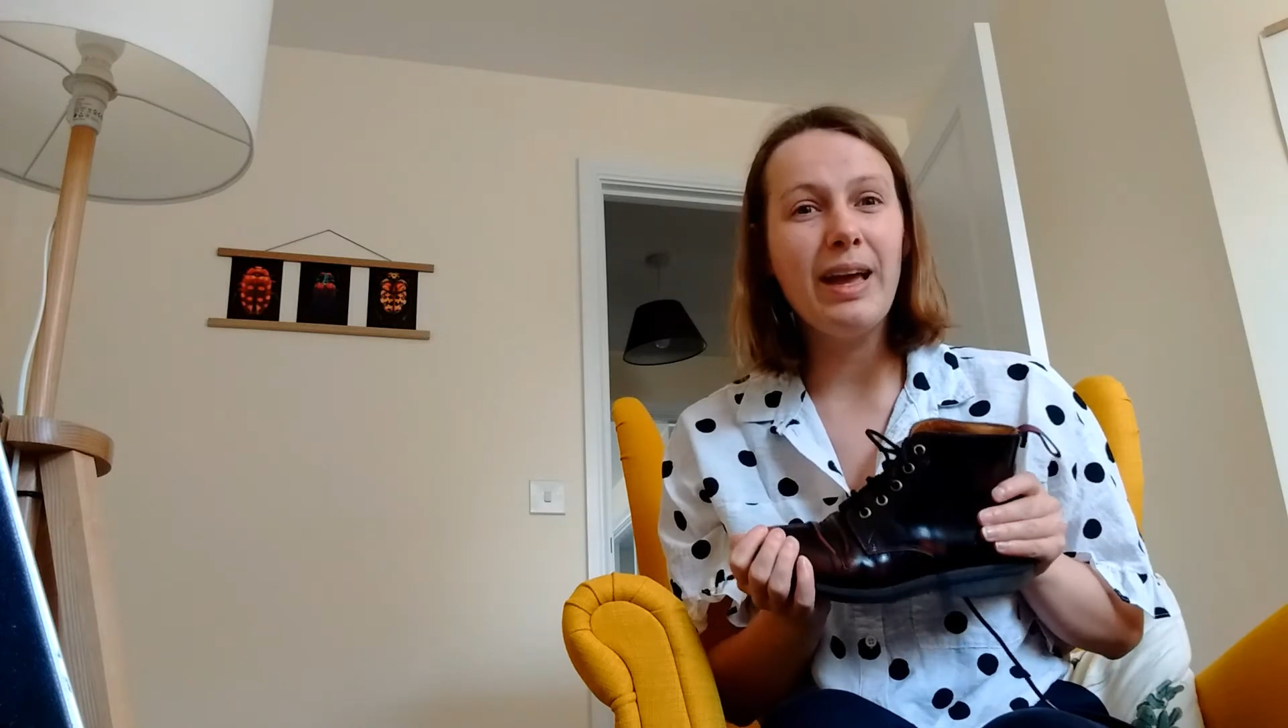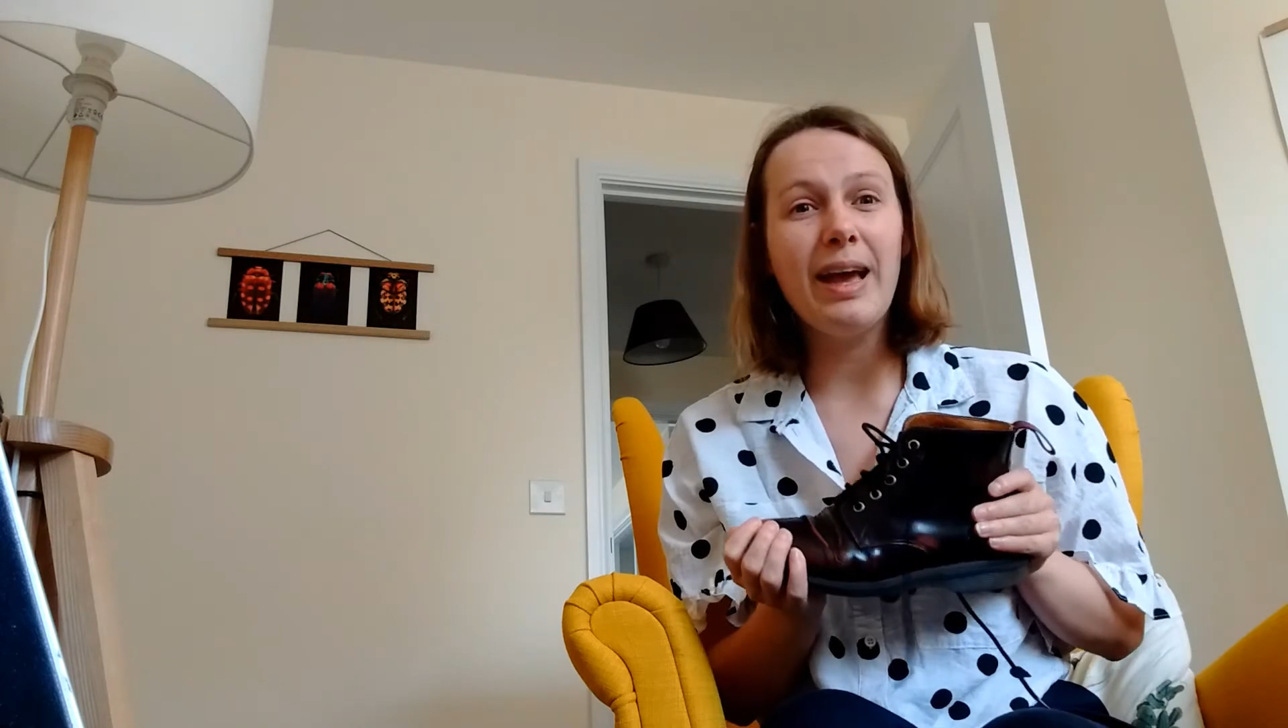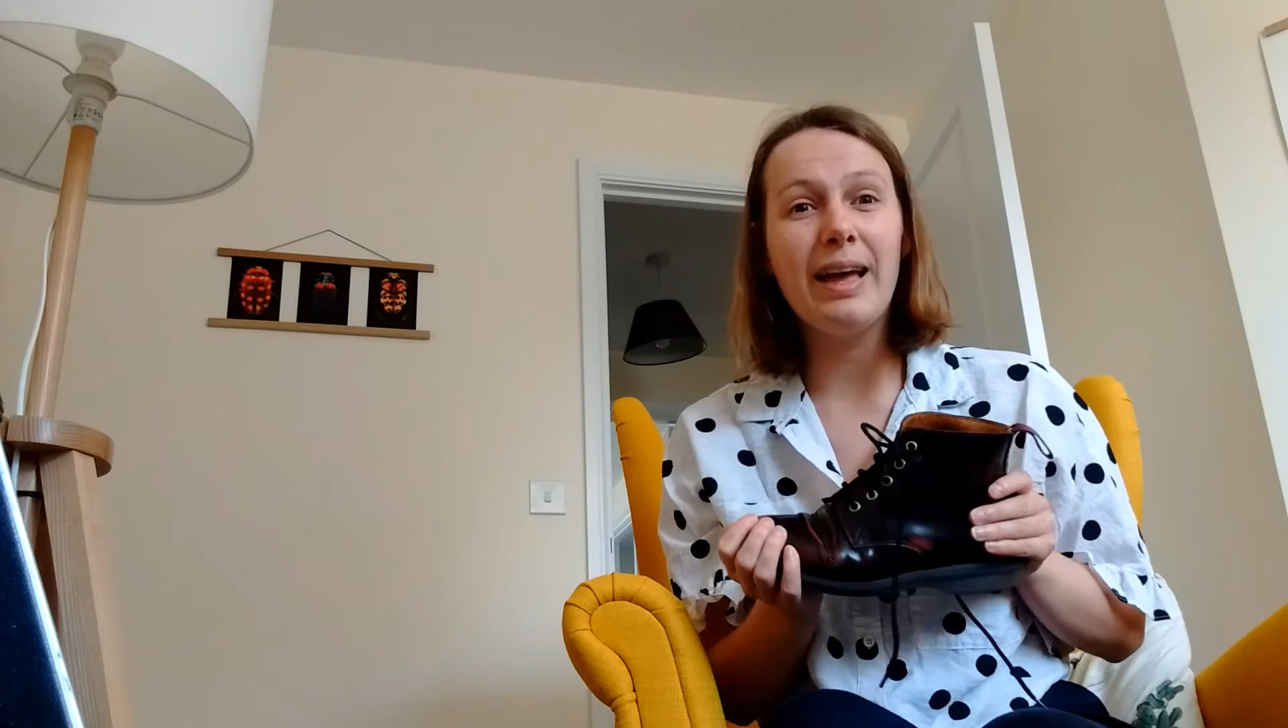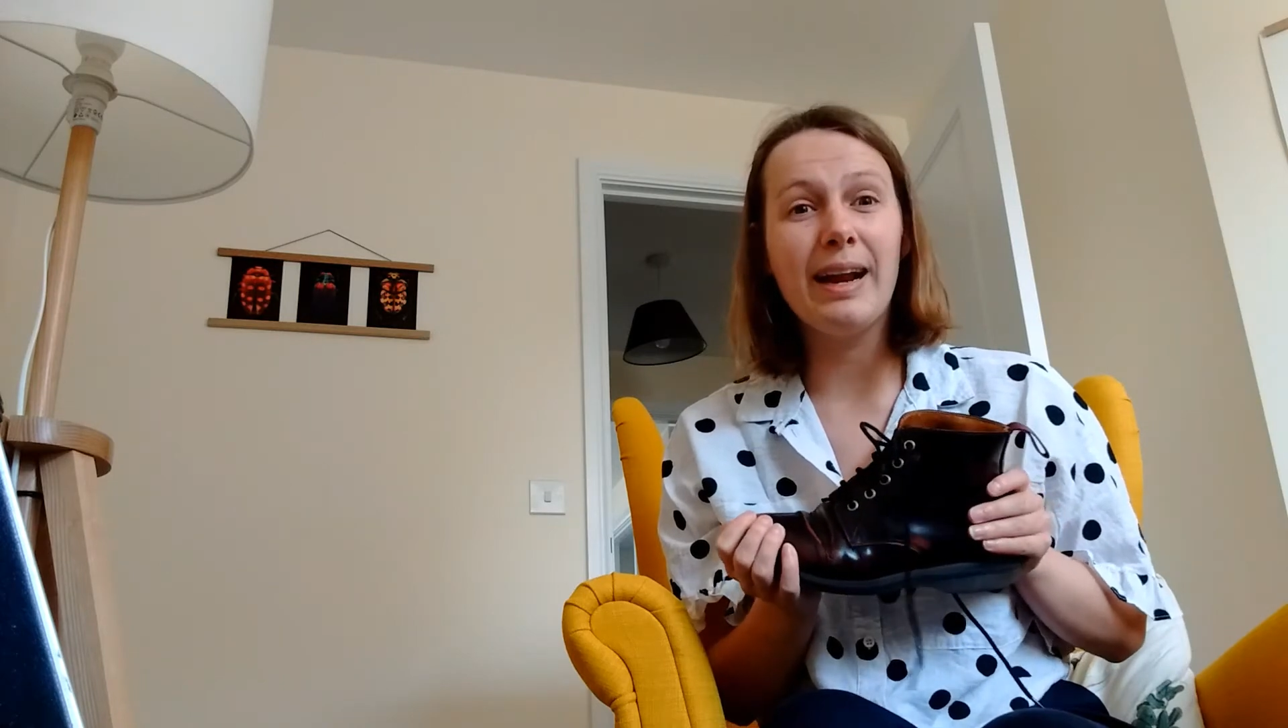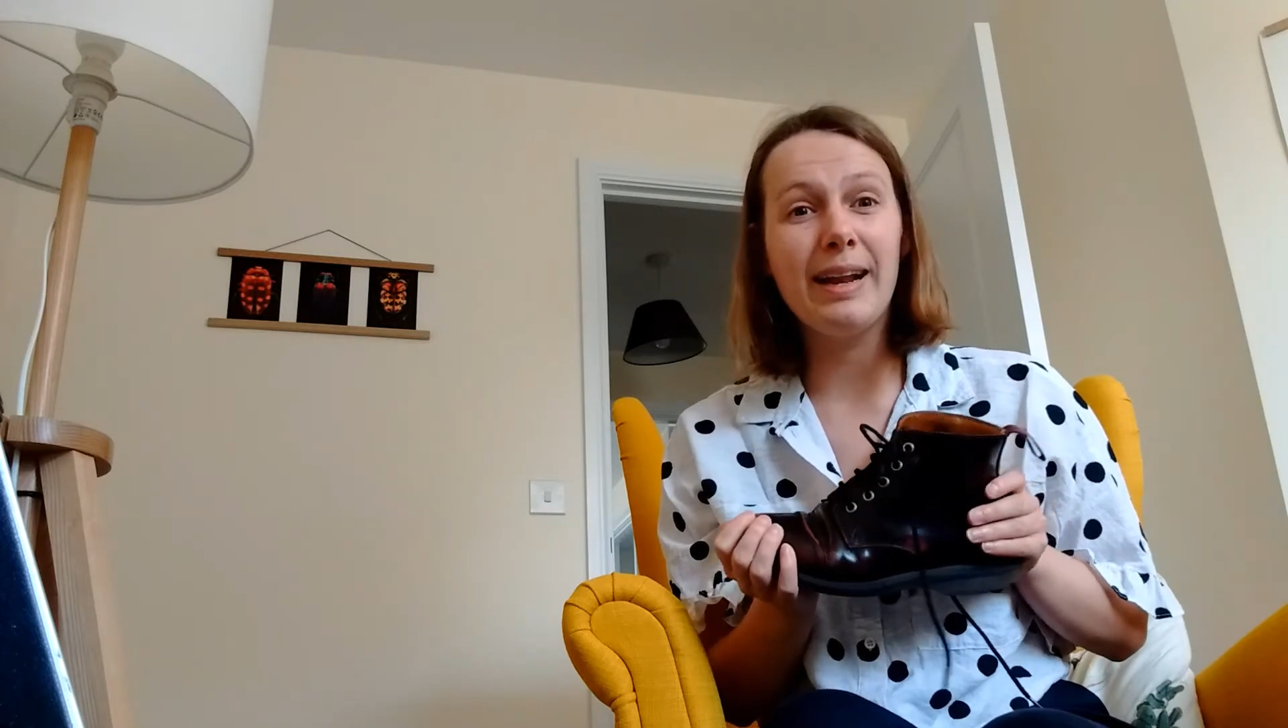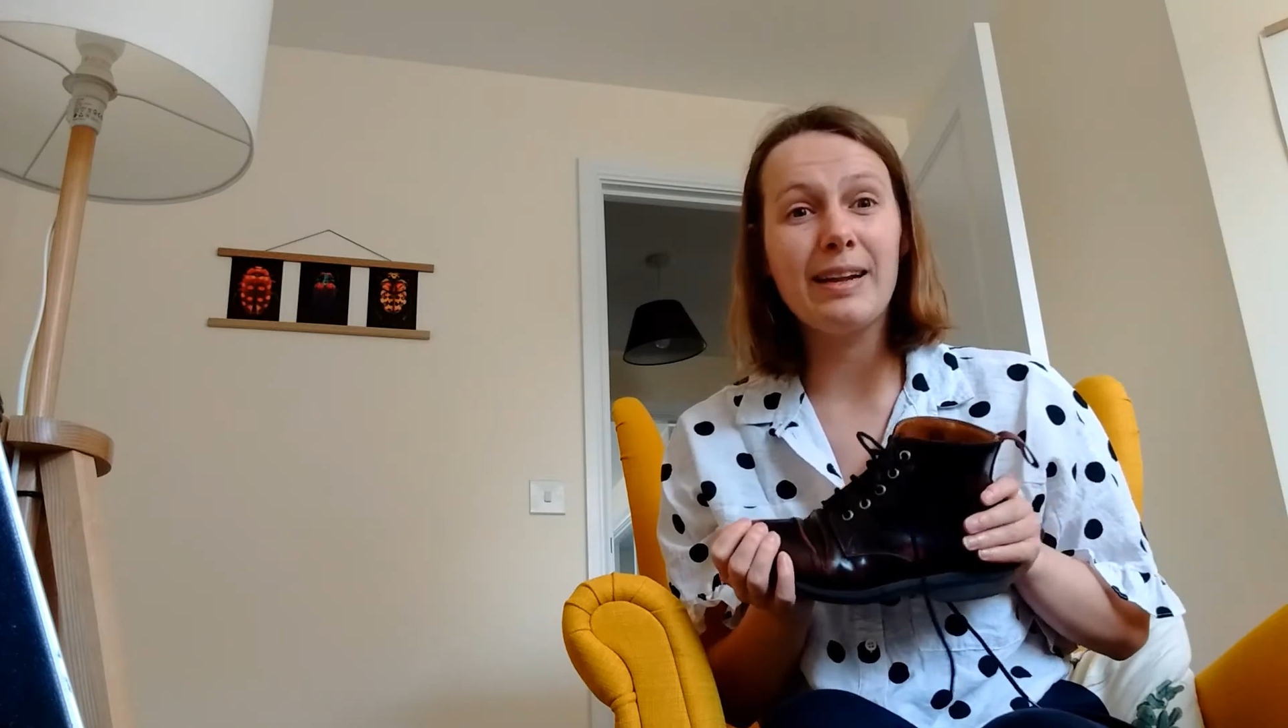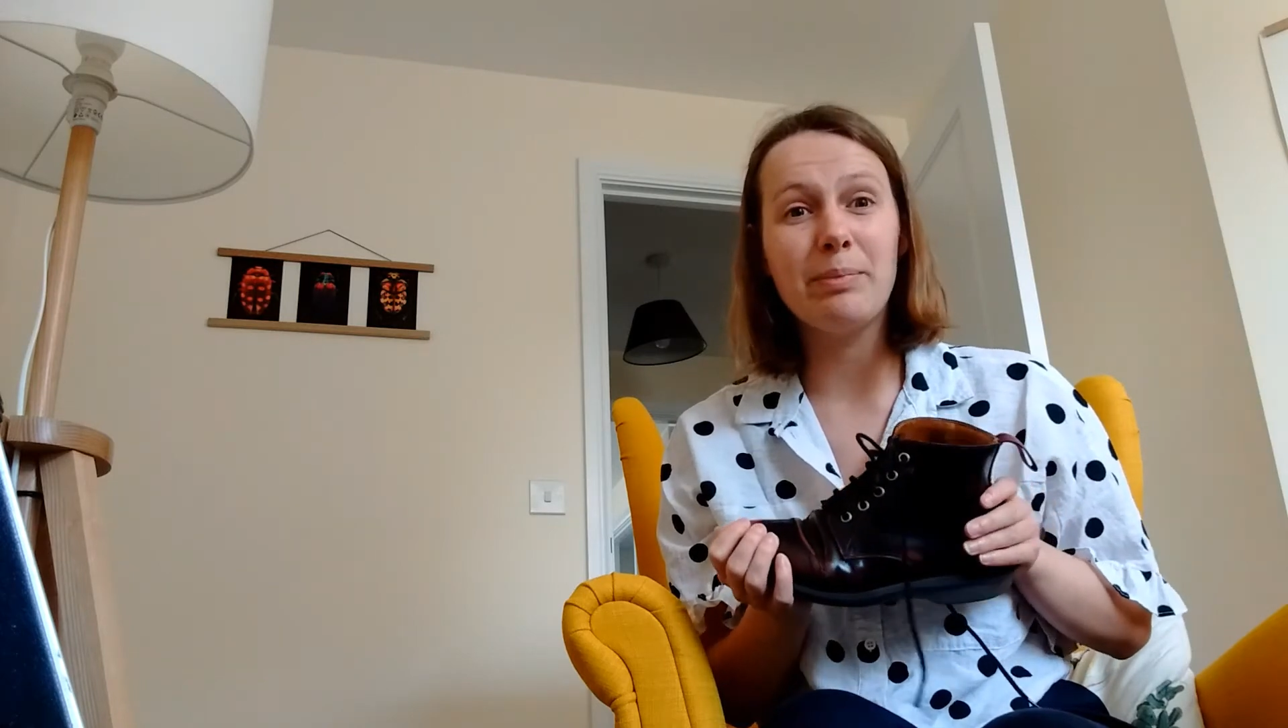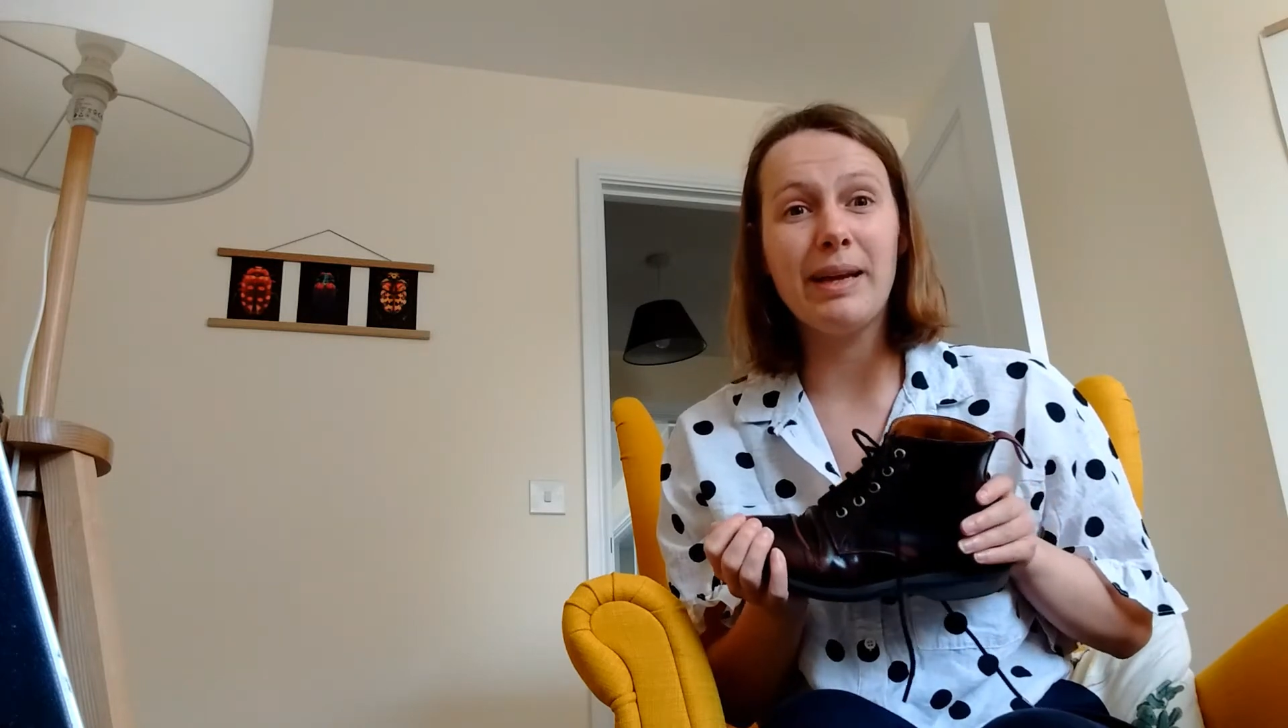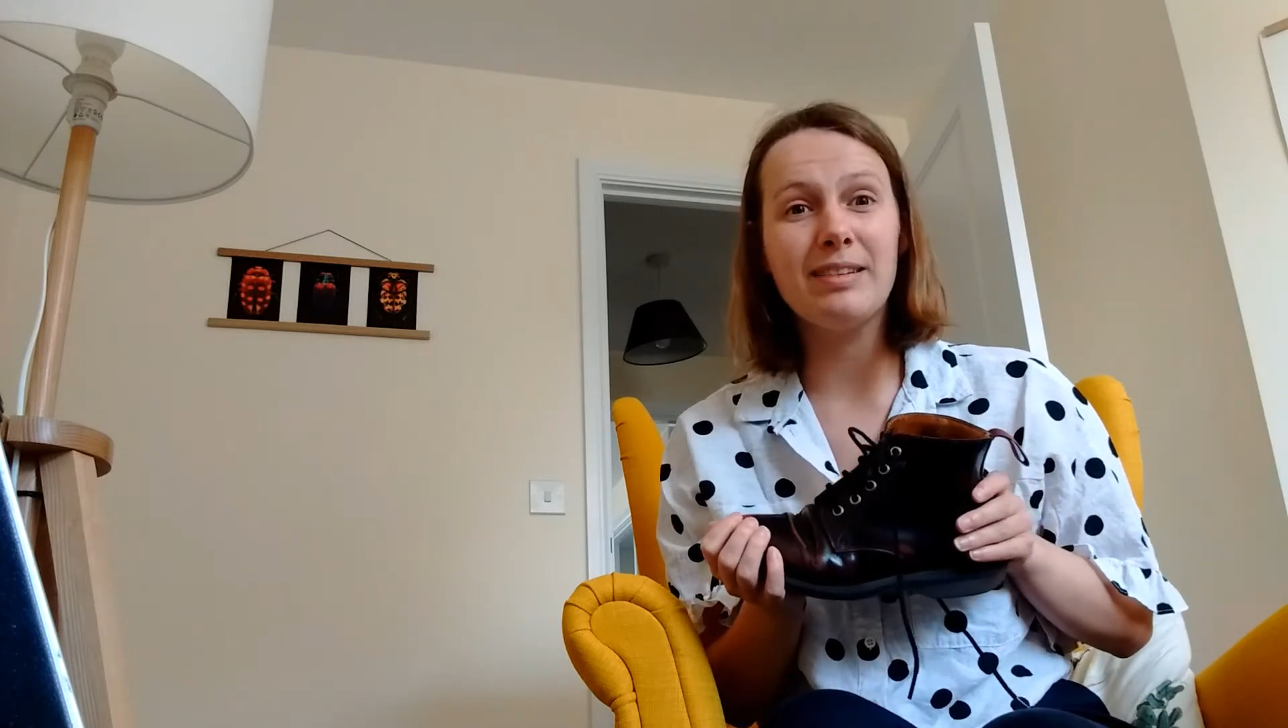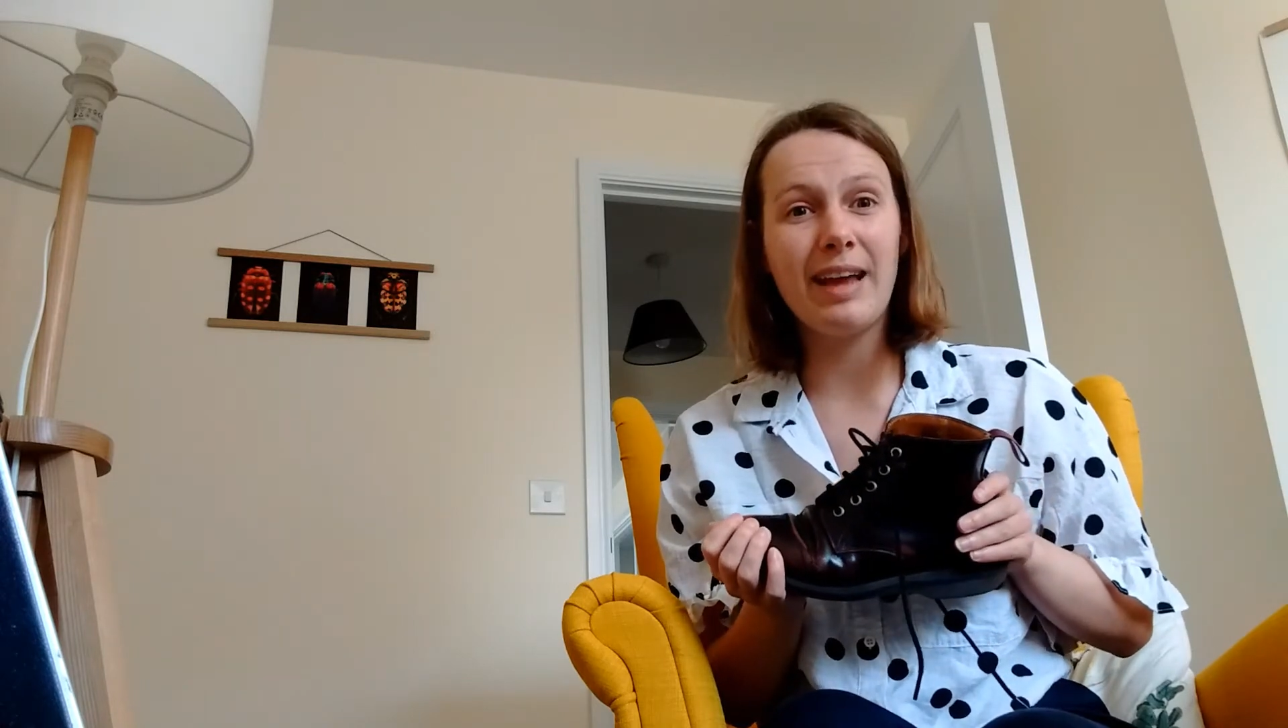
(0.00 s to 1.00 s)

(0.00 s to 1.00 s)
and a little bit